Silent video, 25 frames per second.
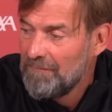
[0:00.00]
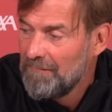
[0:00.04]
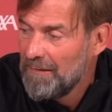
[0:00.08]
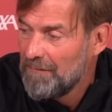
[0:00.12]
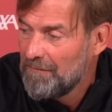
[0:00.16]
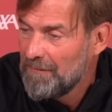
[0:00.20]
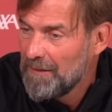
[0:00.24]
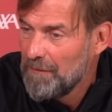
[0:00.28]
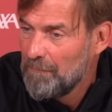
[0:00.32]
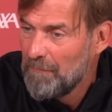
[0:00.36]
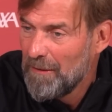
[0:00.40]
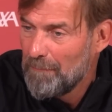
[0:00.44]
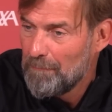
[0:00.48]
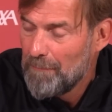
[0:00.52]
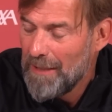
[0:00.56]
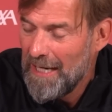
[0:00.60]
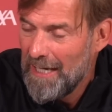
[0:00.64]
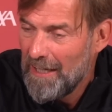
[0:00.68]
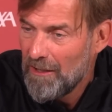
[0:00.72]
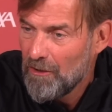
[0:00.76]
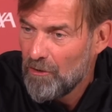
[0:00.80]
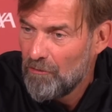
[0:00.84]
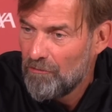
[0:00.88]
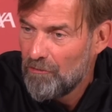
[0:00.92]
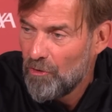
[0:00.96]
We have an
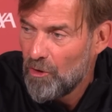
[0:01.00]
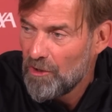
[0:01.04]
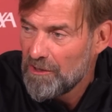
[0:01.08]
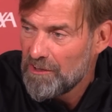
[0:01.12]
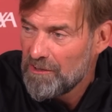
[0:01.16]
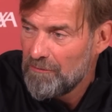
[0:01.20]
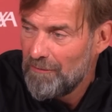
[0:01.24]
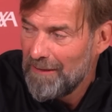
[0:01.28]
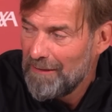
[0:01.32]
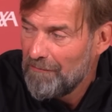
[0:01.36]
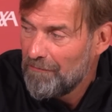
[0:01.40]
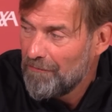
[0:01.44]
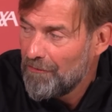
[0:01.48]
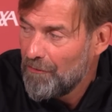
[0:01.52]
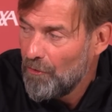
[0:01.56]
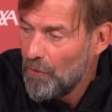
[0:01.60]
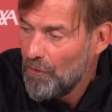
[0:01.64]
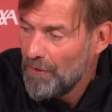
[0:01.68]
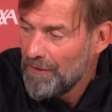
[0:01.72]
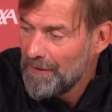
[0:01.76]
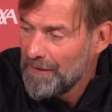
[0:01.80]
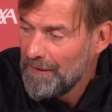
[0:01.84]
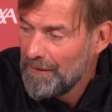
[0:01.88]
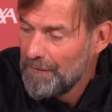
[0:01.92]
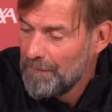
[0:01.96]
embargo for 12:30.